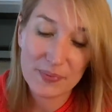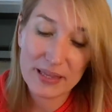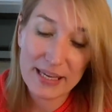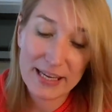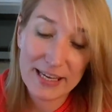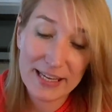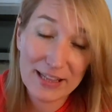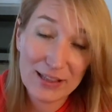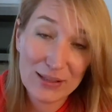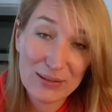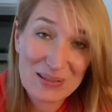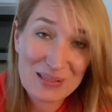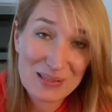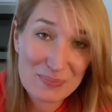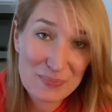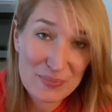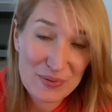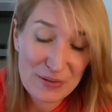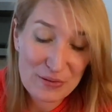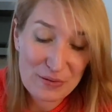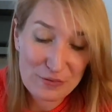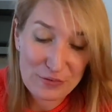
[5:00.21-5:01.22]
It looks
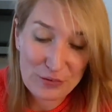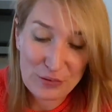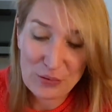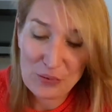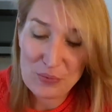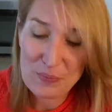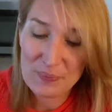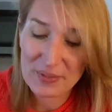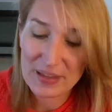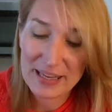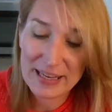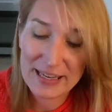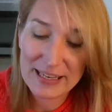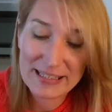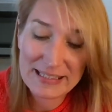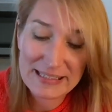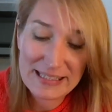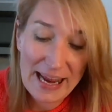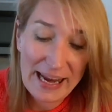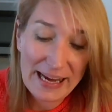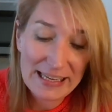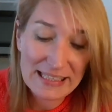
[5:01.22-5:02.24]
beautiful, it
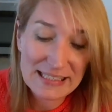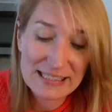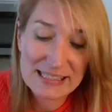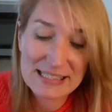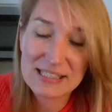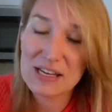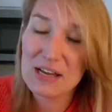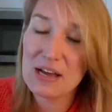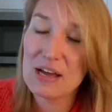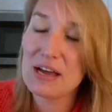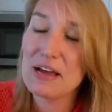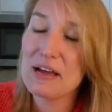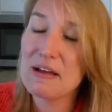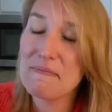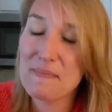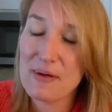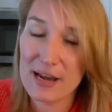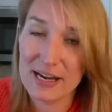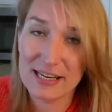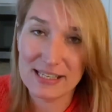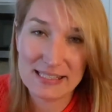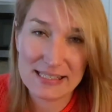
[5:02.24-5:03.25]
tastes
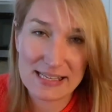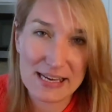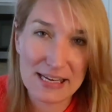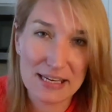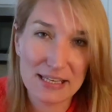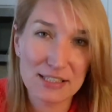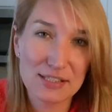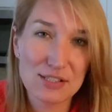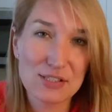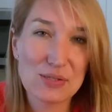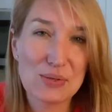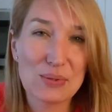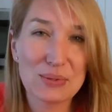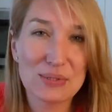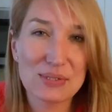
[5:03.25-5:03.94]
amazing, so the